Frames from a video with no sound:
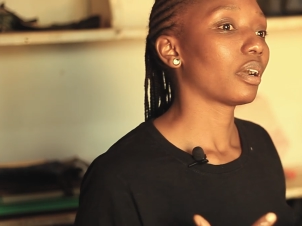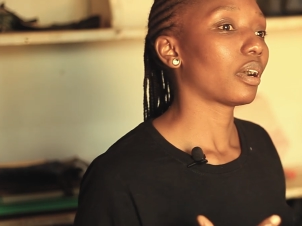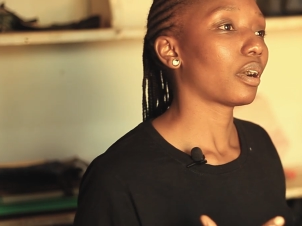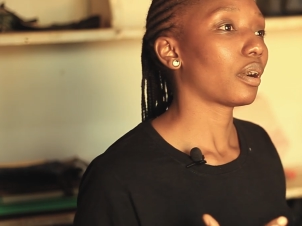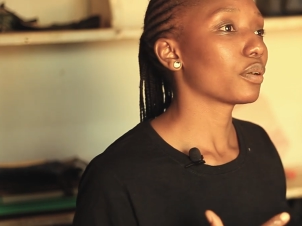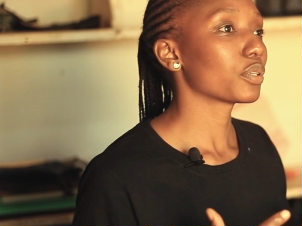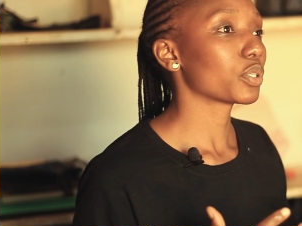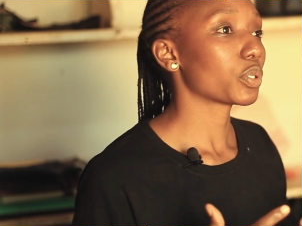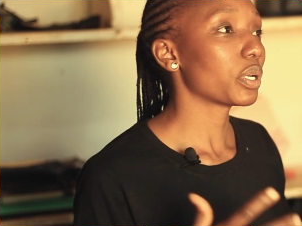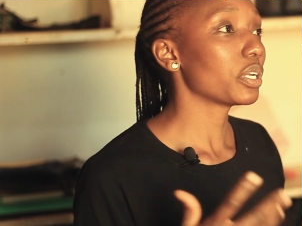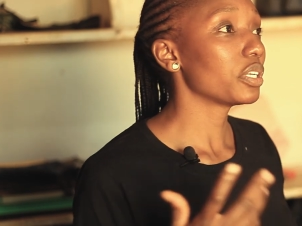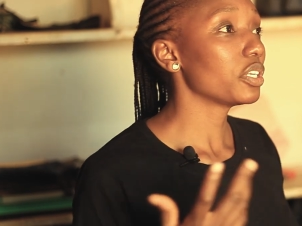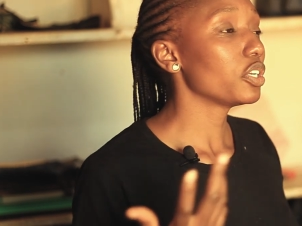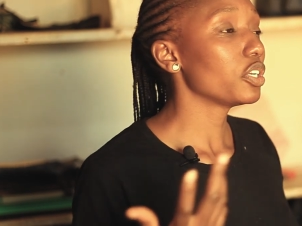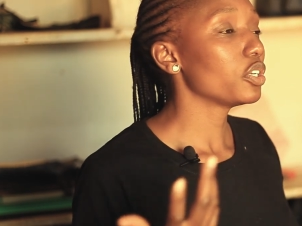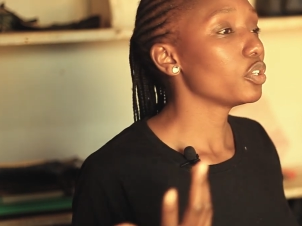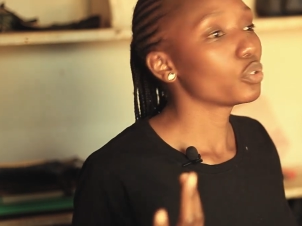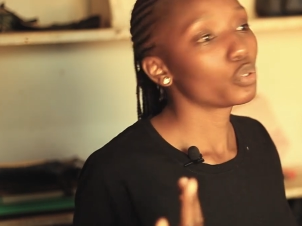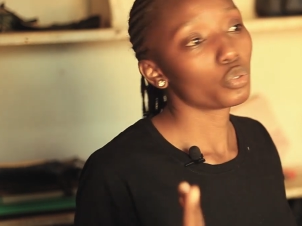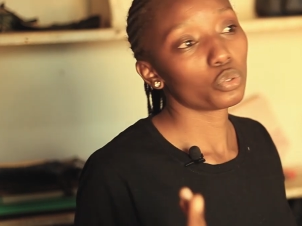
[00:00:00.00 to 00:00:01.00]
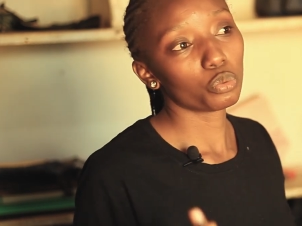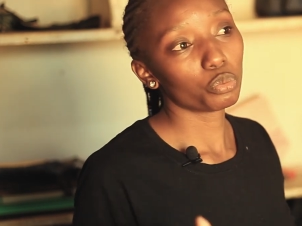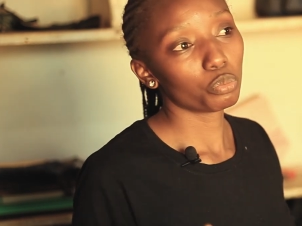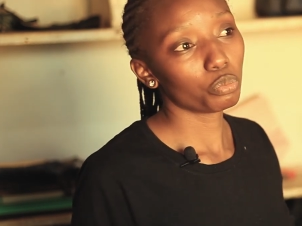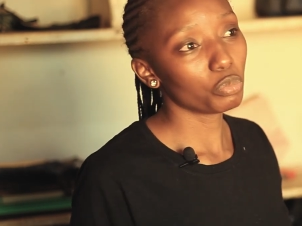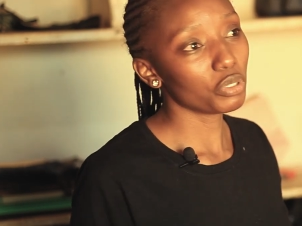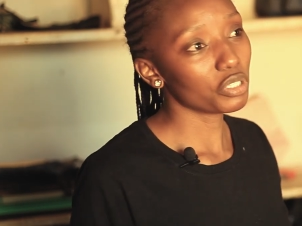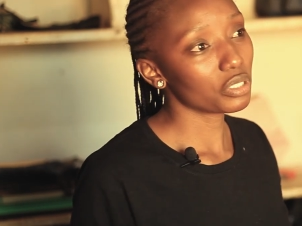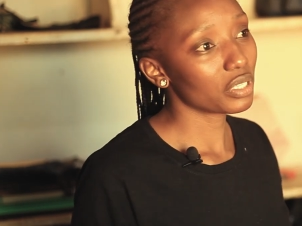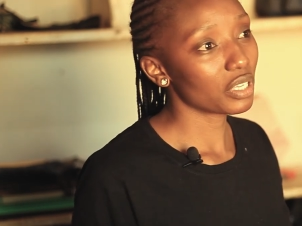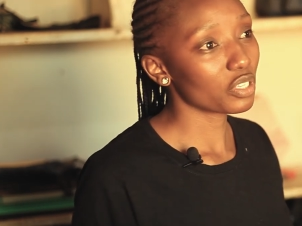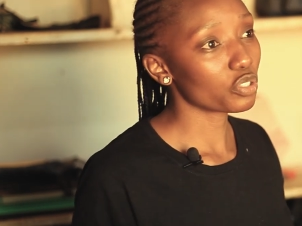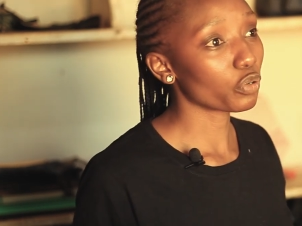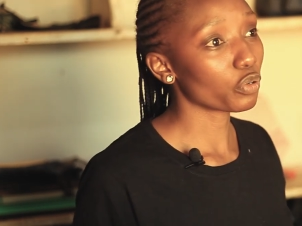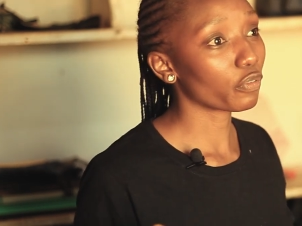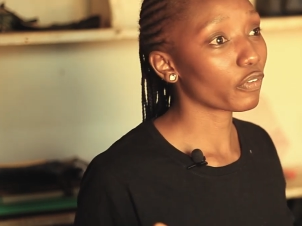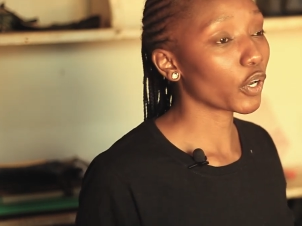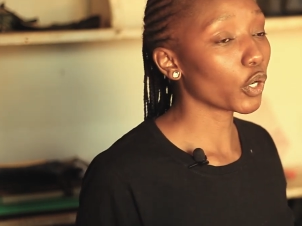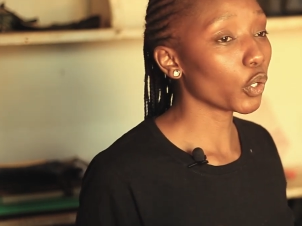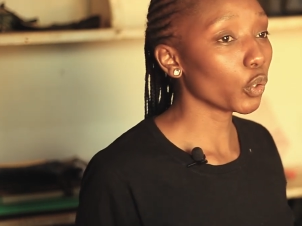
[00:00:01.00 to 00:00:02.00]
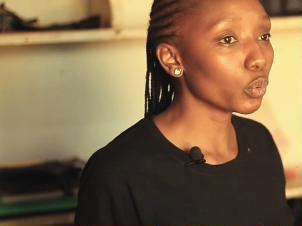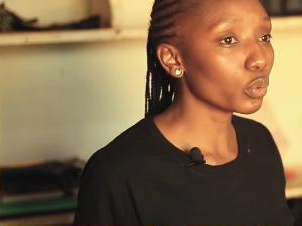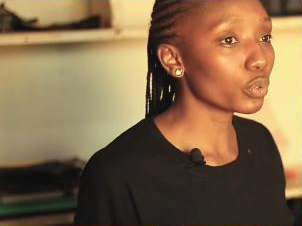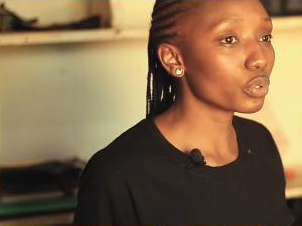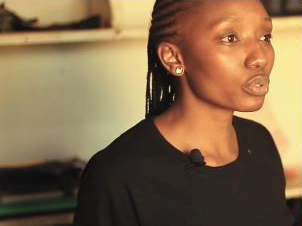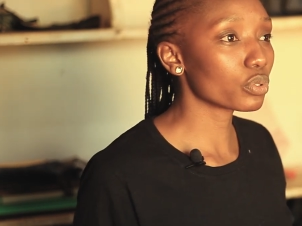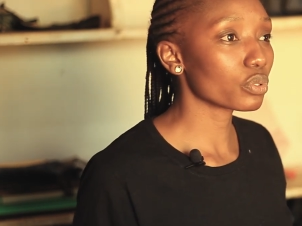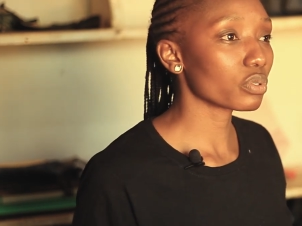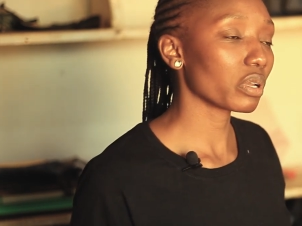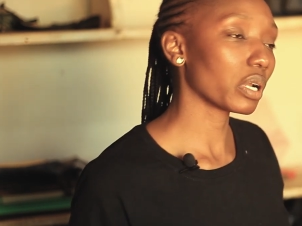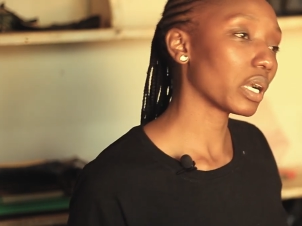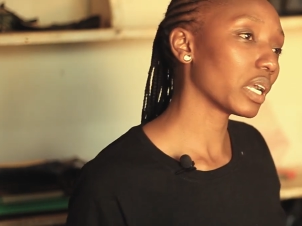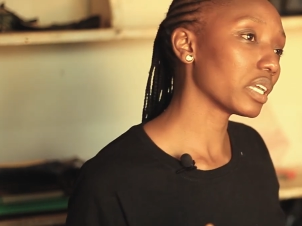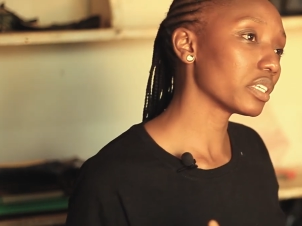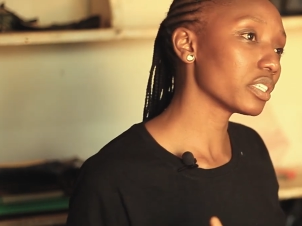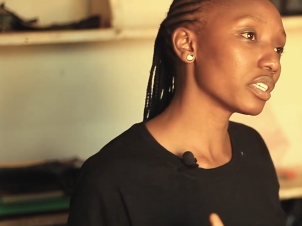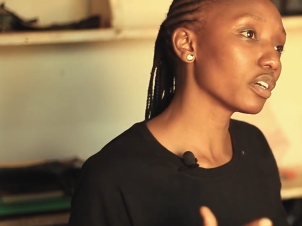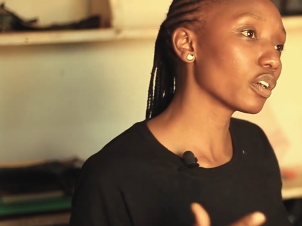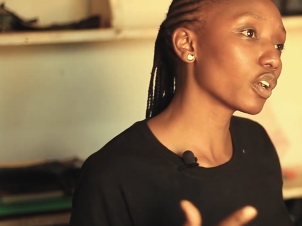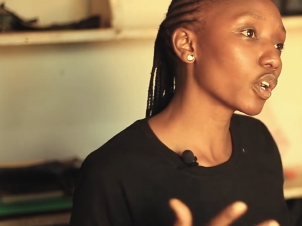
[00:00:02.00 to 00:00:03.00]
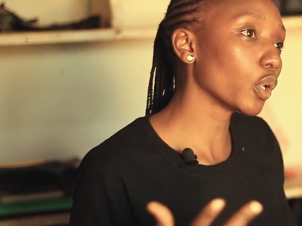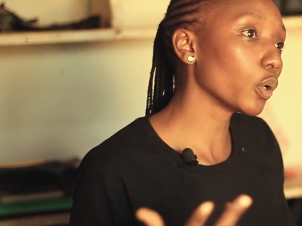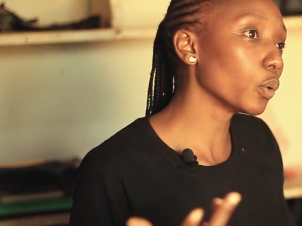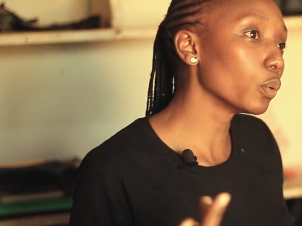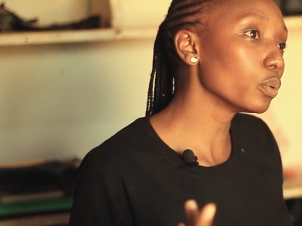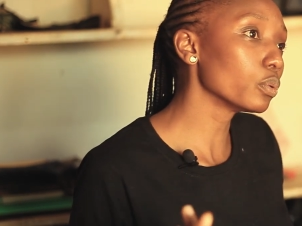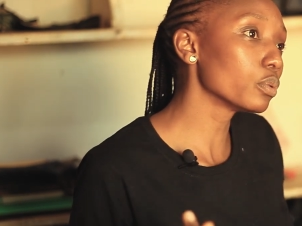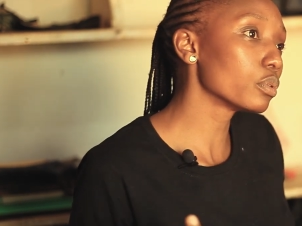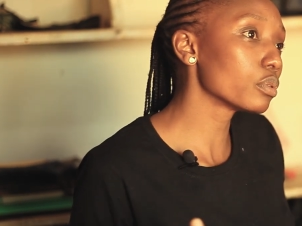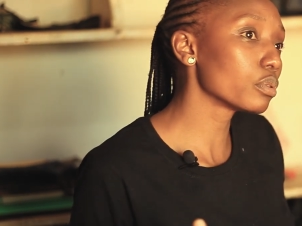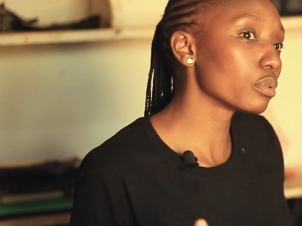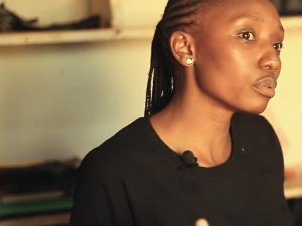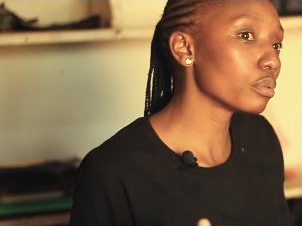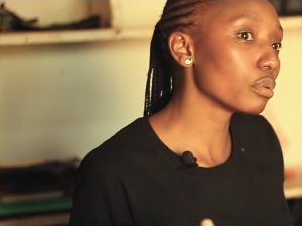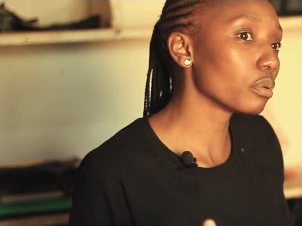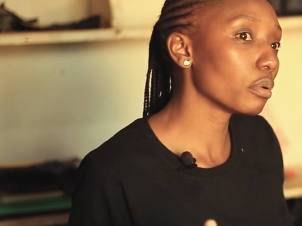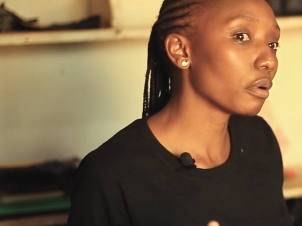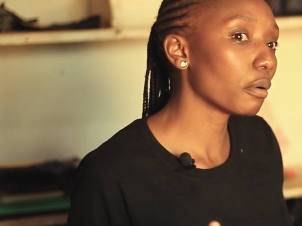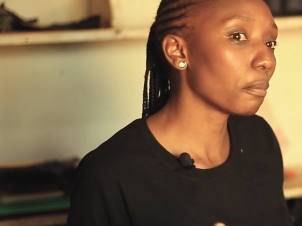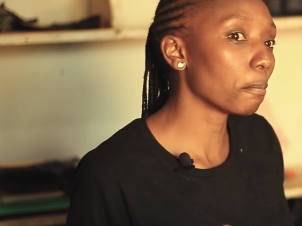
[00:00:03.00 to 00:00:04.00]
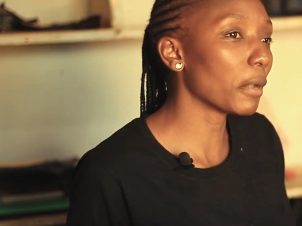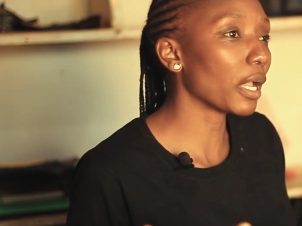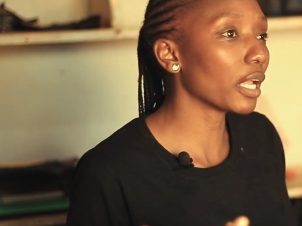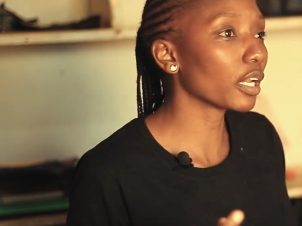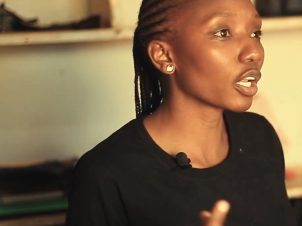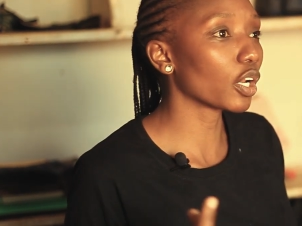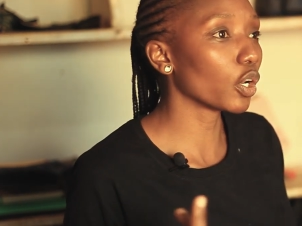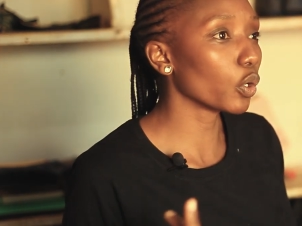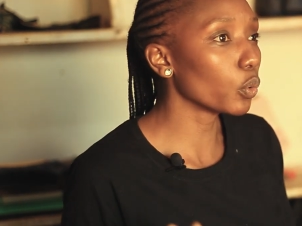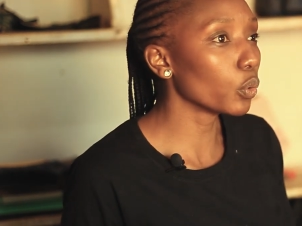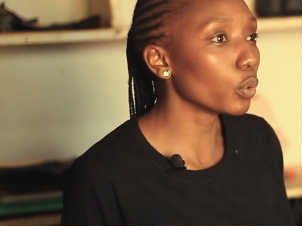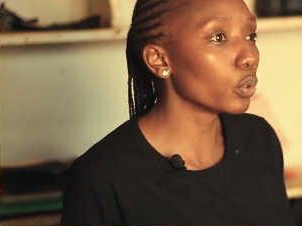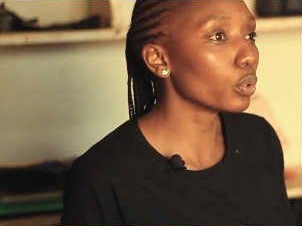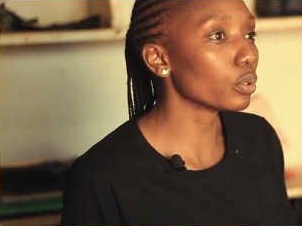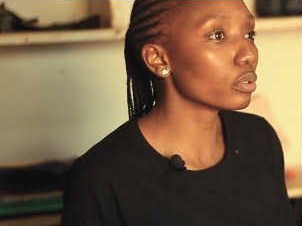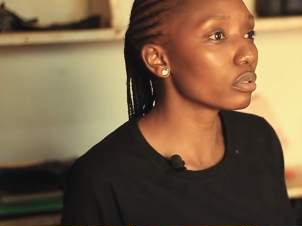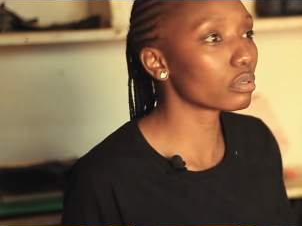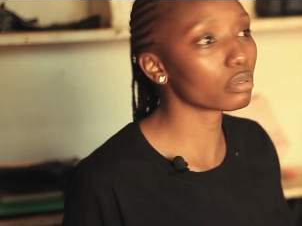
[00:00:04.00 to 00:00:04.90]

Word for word: I was already into business of clothes. I sell clothes, men clothes,